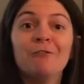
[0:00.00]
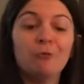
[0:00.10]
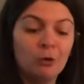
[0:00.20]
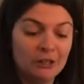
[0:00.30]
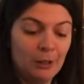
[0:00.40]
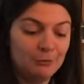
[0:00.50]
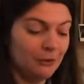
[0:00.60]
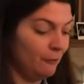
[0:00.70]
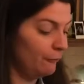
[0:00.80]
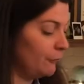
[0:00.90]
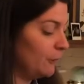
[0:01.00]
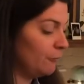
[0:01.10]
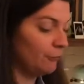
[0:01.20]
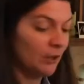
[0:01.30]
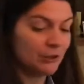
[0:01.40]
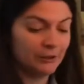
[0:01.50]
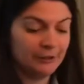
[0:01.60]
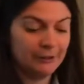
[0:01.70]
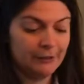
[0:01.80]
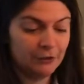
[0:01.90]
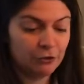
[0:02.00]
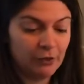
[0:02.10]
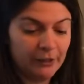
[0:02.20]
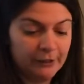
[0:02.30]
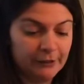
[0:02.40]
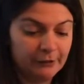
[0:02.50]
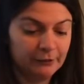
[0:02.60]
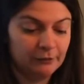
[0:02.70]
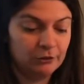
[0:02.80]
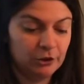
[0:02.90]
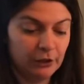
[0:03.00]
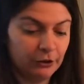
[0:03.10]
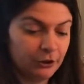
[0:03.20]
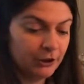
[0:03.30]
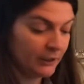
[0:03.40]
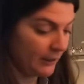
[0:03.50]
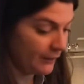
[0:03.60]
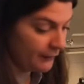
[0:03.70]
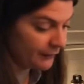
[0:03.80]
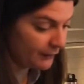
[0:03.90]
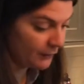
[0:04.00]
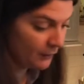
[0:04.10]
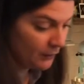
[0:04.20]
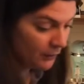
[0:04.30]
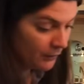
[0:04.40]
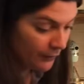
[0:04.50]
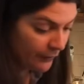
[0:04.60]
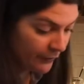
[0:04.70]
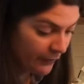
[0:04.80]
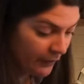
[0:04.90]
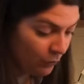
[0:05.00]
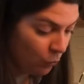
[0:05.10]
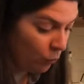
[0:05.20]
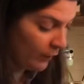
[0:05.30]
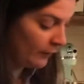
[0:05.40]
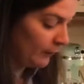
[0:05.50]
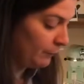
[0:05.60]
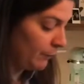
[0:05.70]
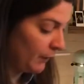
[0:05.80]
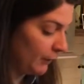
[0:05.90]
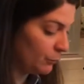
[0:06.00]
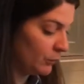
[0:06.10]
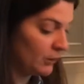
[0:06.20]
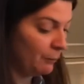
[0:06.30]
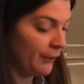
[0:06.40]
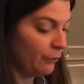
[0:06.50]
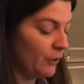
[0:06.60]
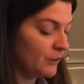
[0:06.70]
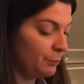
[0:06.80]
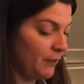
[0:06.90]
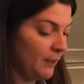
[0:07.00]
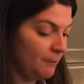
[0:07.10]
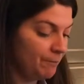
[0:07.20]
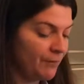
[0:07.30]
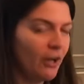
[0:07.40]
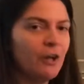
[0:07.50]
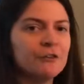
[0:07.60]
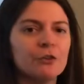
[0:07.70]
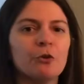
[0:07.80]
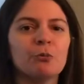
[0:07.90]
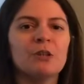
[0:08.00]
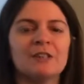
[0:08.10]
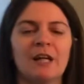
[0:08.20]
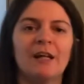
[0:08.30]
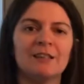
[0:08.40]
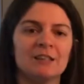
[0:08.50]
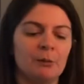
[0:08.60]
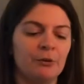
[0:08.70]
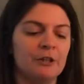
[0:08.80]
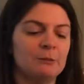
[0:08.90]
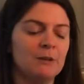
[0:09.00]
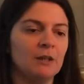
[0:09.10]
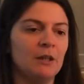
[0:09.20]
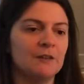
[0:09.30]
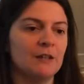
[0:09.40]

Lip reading: 4 cups of freshly shredded cheddar cheese. Then because we're doubling the recipe, also the reason I like to double it is because